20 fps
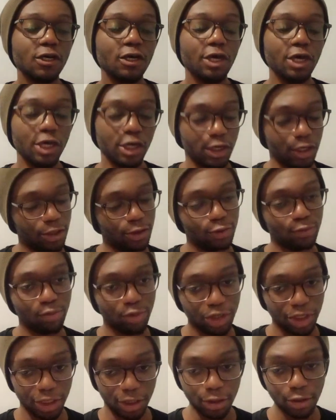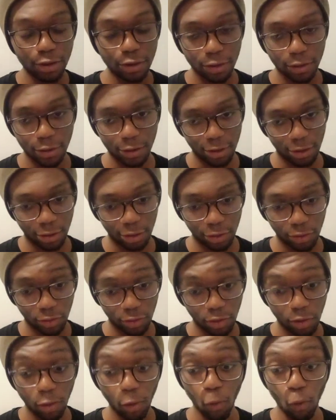It has been
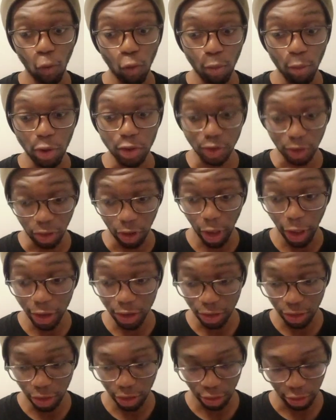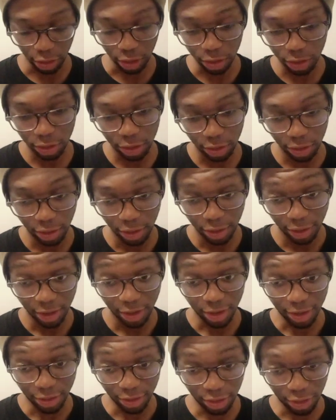almost 9 years
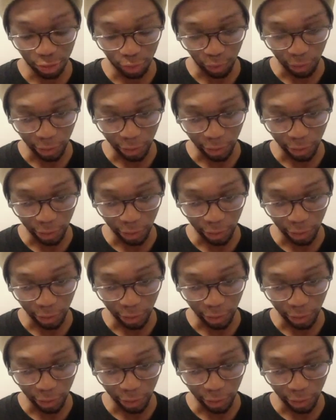since